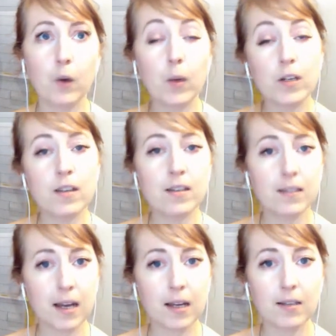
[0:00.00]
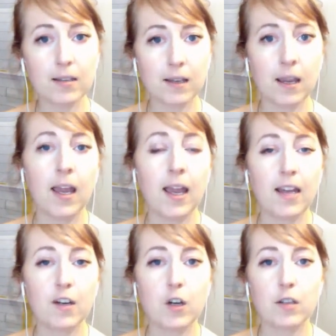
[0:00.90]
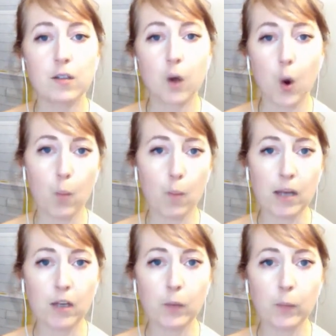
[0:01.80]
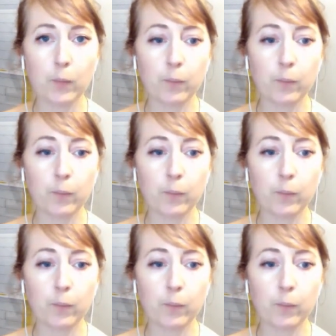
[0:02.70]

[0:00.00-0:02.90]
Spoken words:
go into the settings and adjust the home menu.